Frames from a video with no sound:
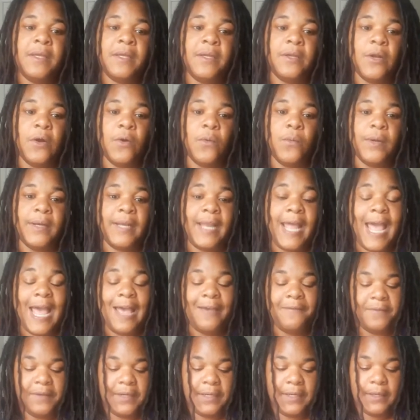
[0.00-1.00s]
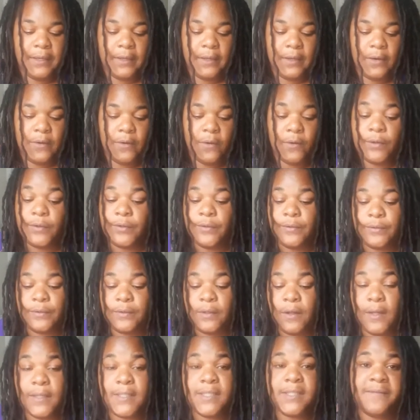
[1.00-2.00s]
you know, when having, you know, or
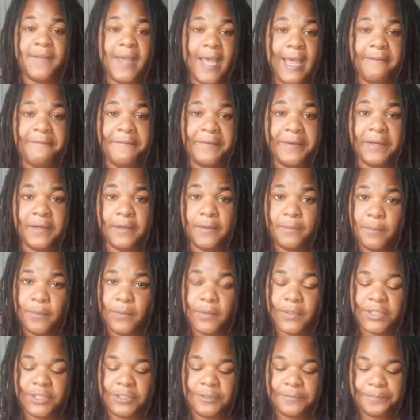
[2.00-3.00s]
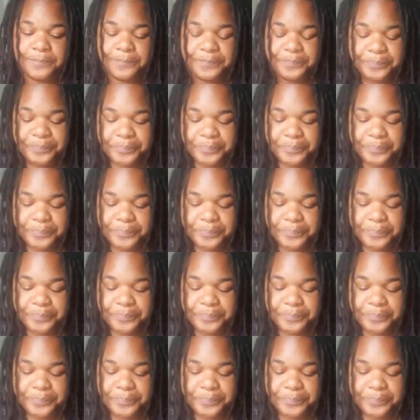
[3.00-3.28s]
thoughts of having an abortion.